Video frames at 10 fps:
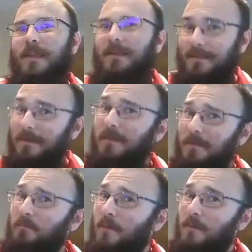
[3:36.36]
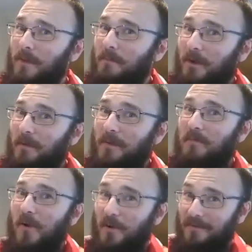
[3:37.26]
this is probably becoming
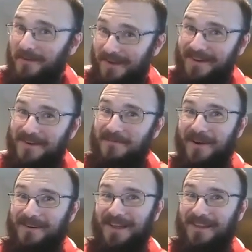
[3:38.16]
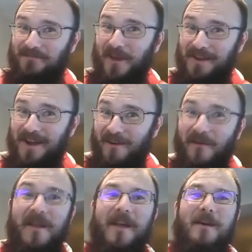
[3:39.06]
more of a dating podcast right now,
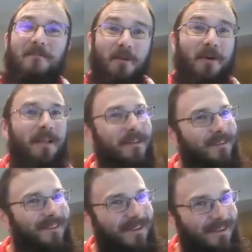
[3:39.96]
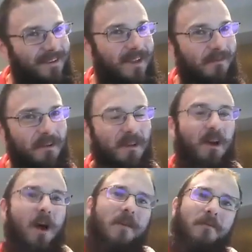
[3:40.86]
but giving the
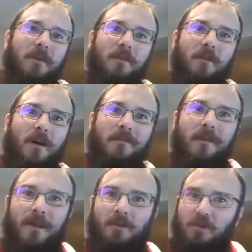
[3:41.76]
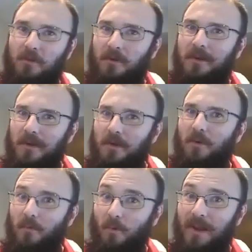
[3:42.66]
confidence off and showing that you
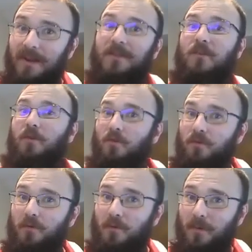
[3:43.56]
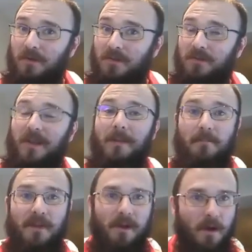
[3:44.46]
are willing to go through what you say,
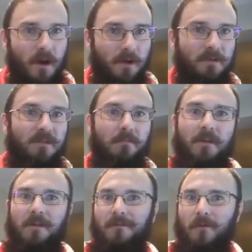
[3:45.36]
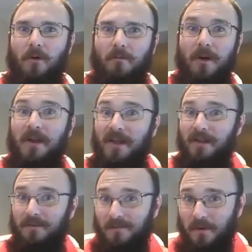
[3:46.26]
being honest, being forthright,
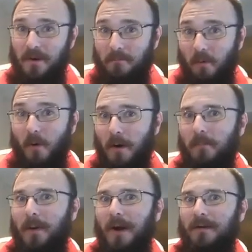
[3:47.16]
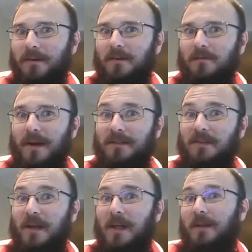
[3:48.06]
is a very important part of
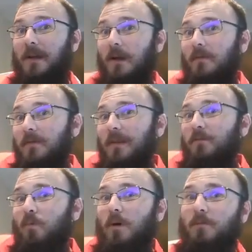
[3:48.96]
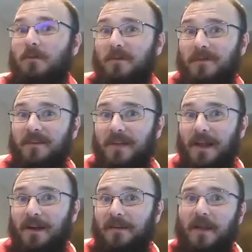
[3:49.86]
interaction. Now, how does this work with your
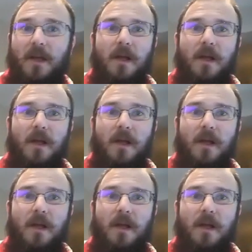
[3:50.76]
physicality?